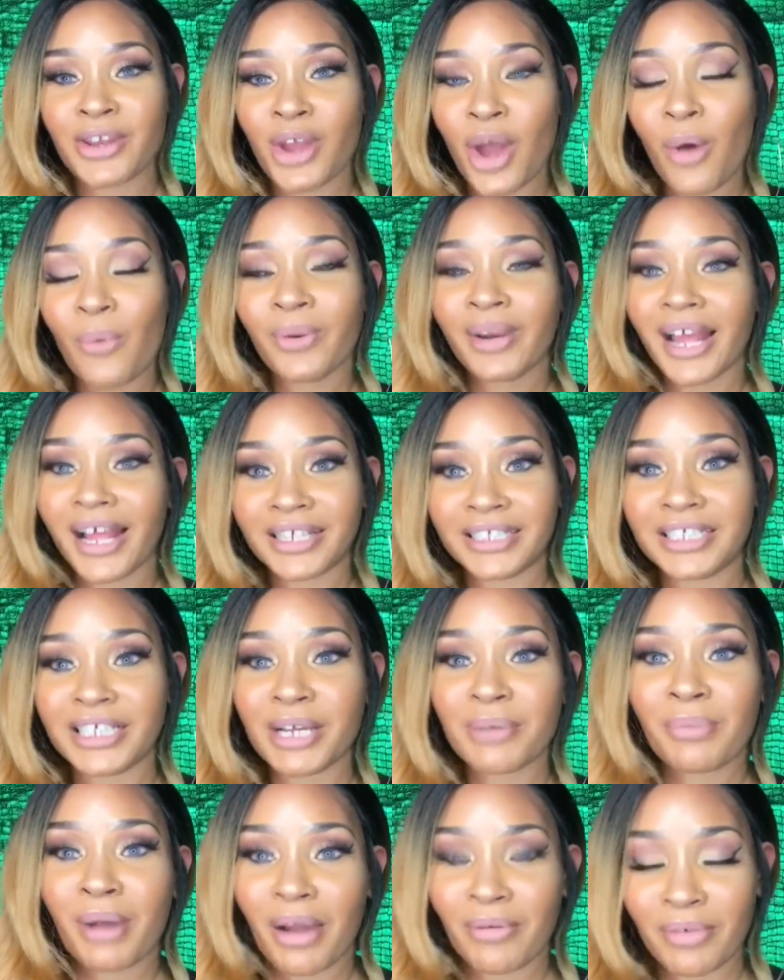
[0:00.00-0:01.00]
know when I
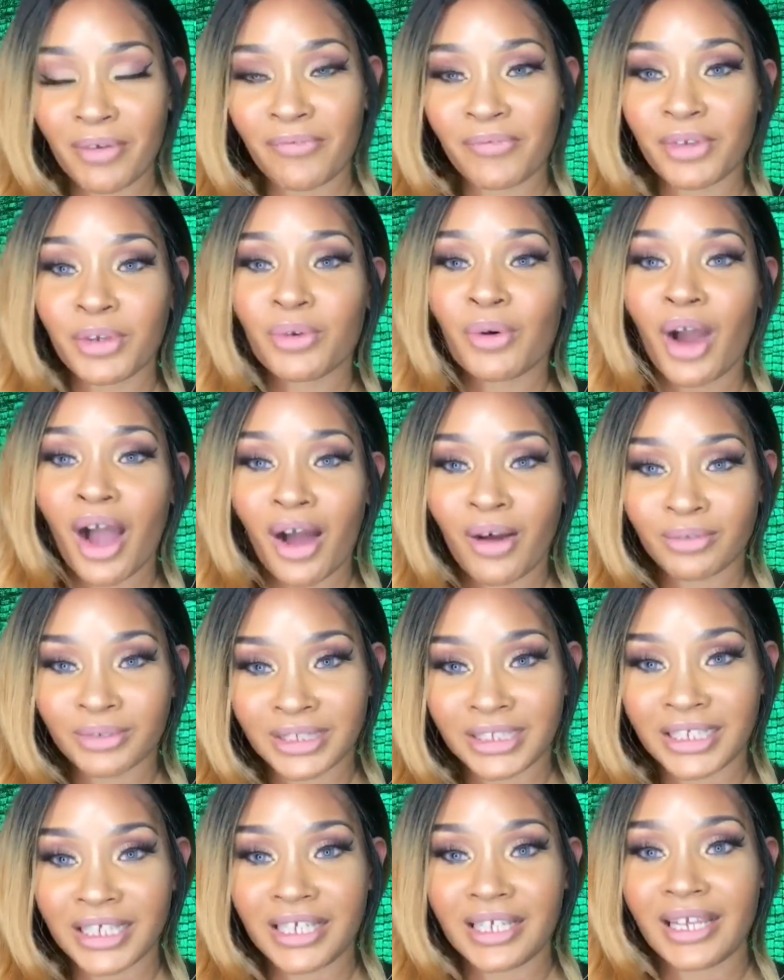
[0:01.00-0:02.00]
did my review
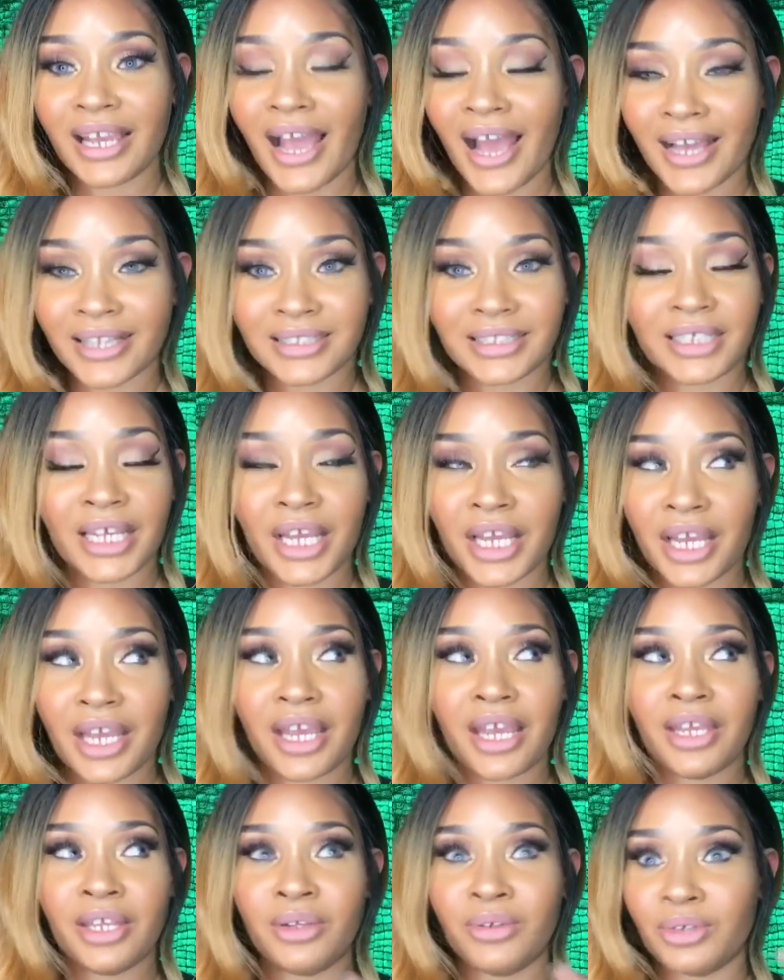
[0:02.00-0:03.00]
on D, I
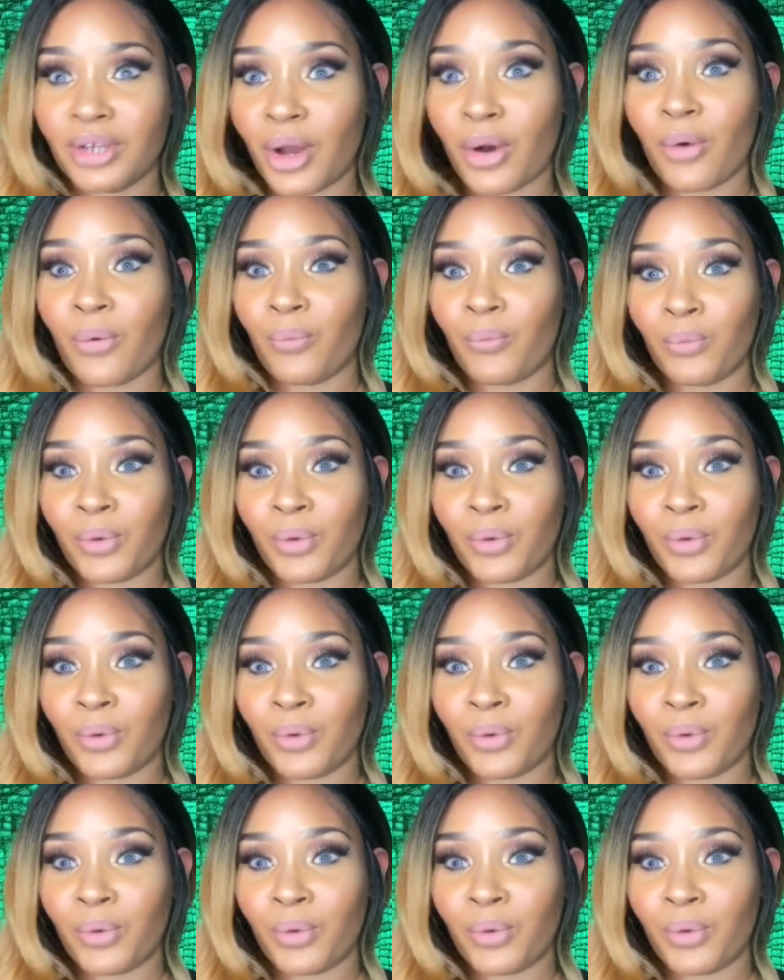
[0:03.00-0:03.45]
said, you know,